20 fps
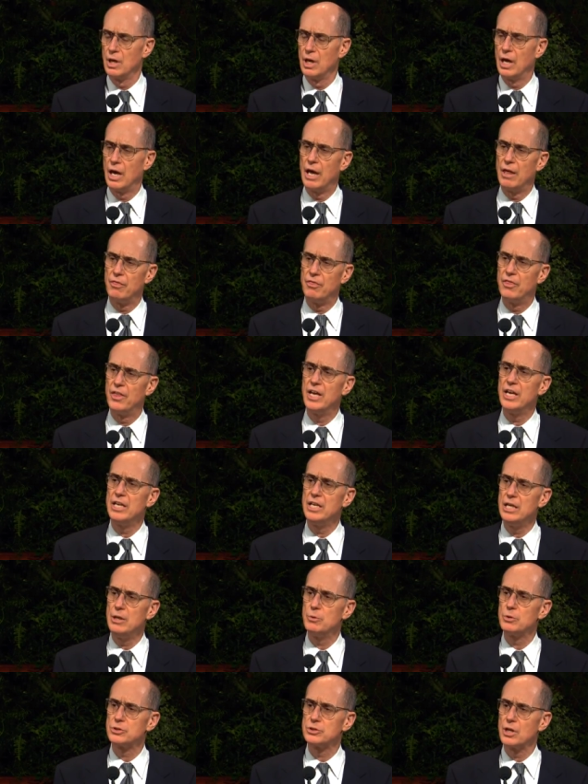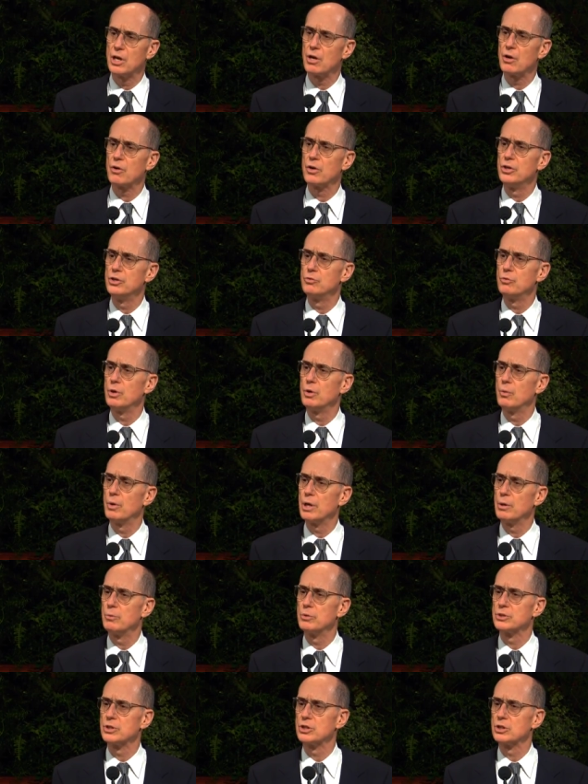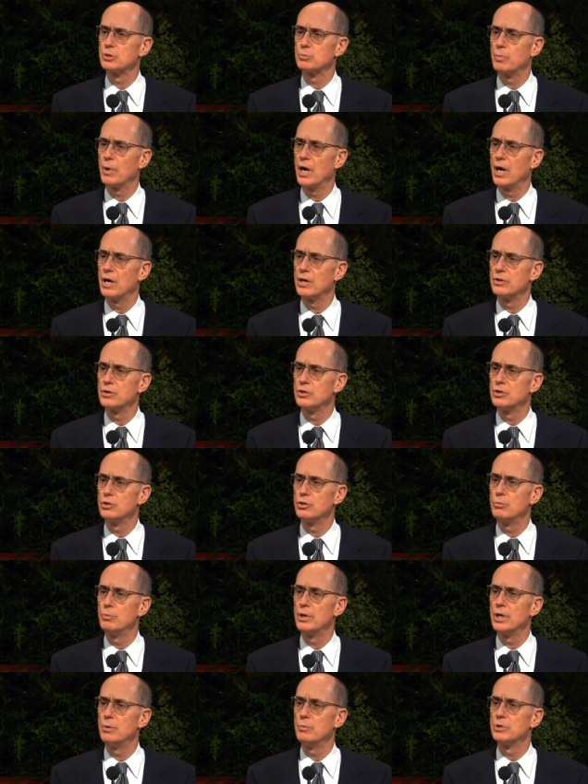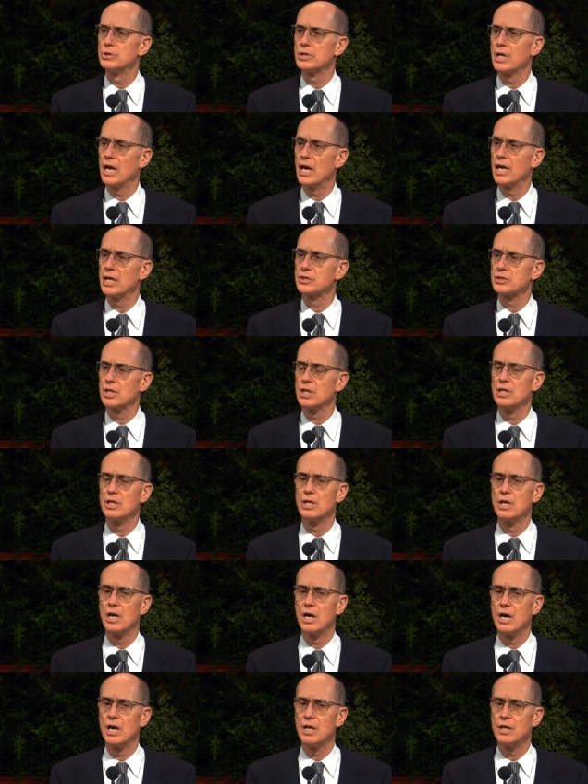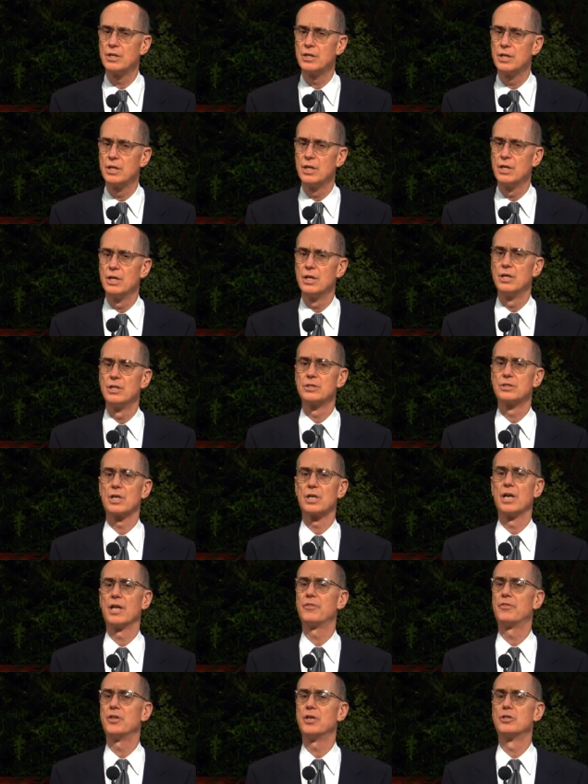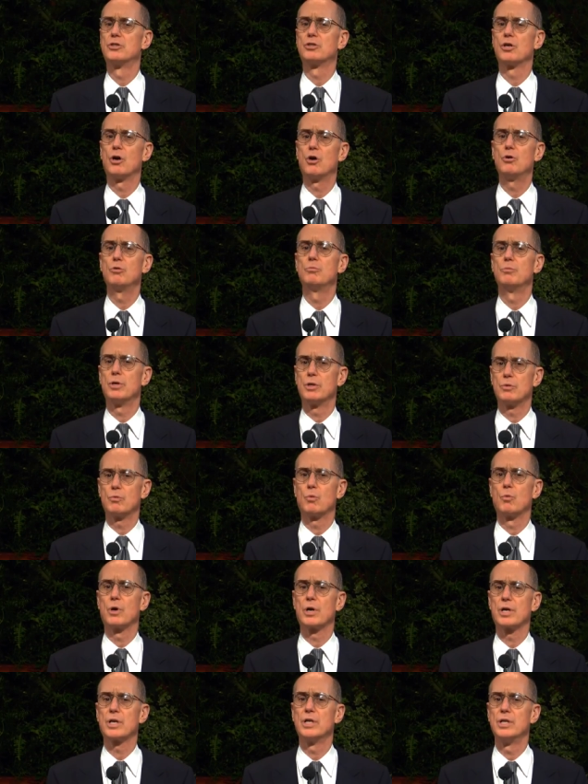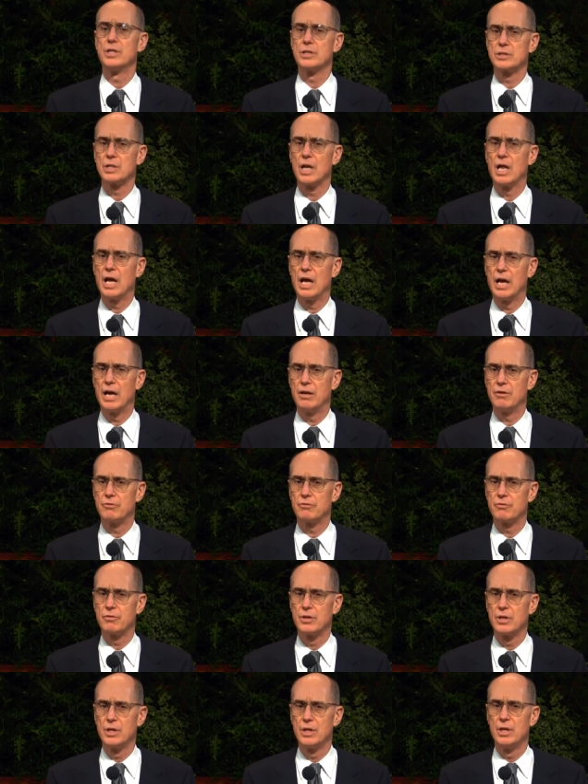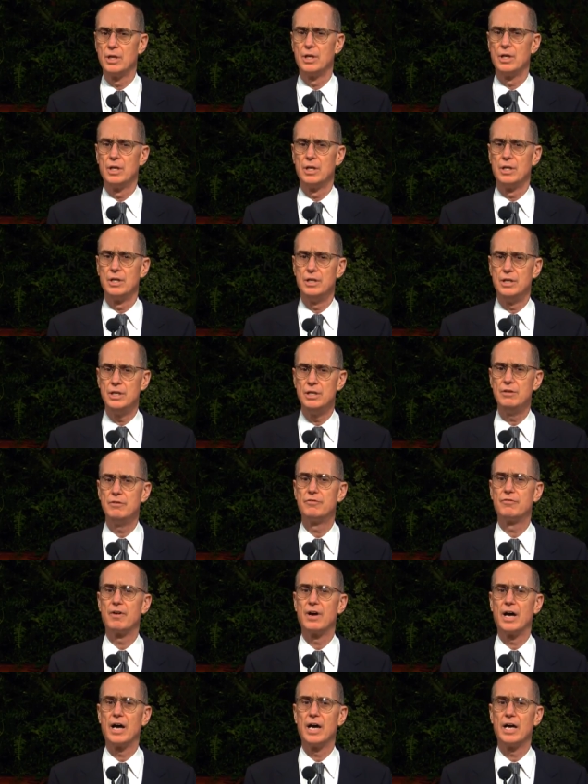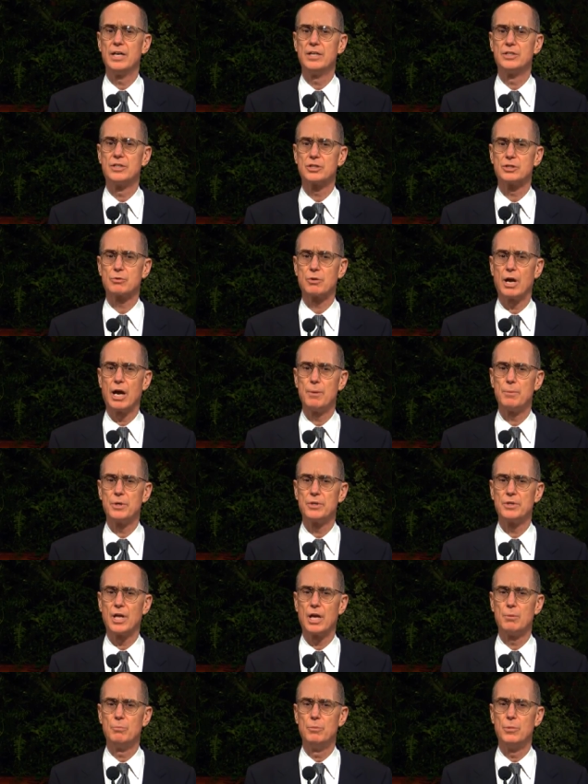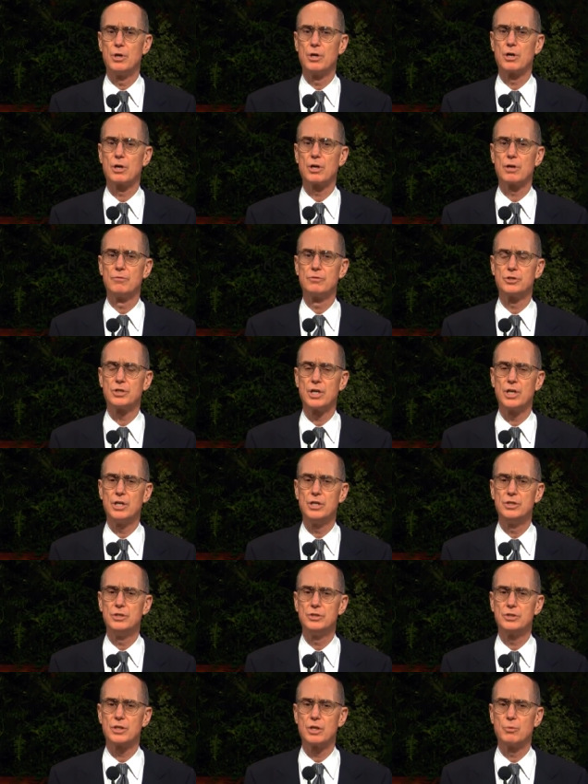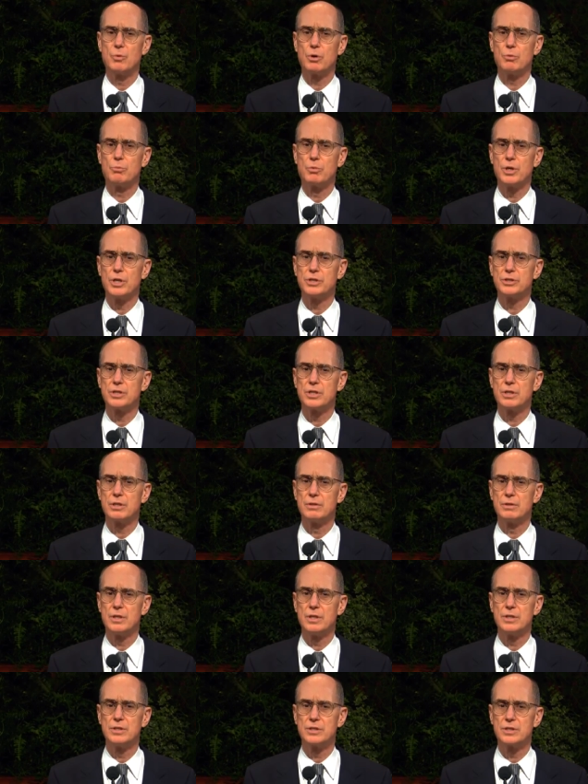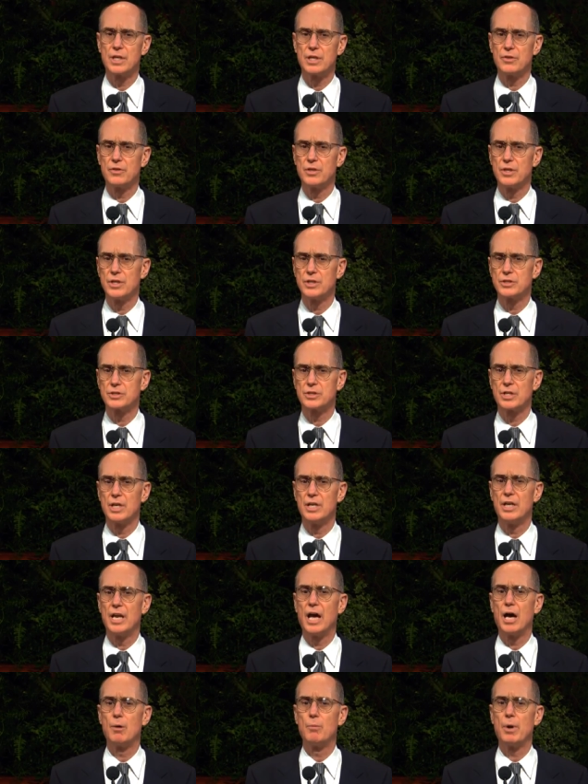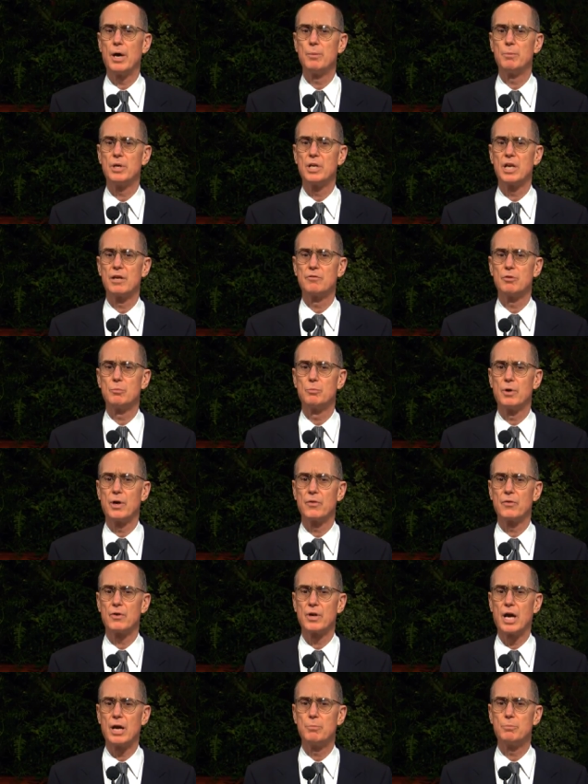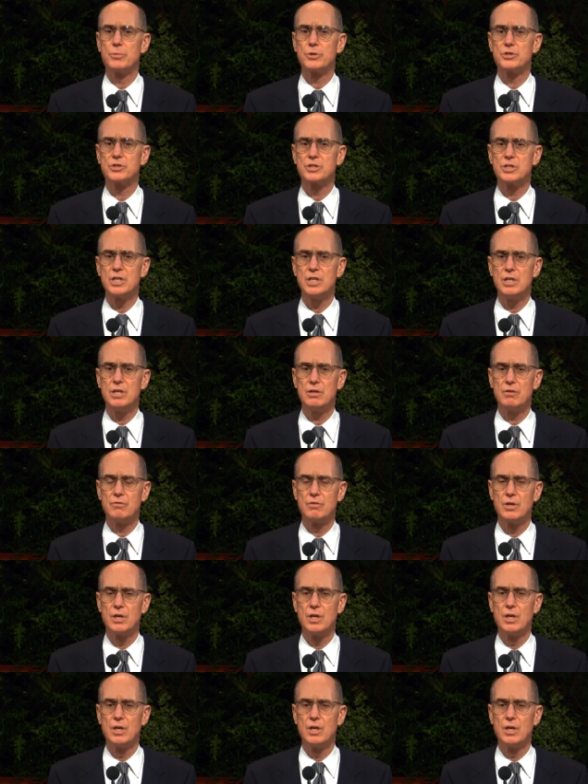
and then he was not only doing what he was inspired to do, but he was asking God to let the atonement work in his life. Nephi, describing that miracle of change and what brings it, said this And now, my beloved brethren, I perceive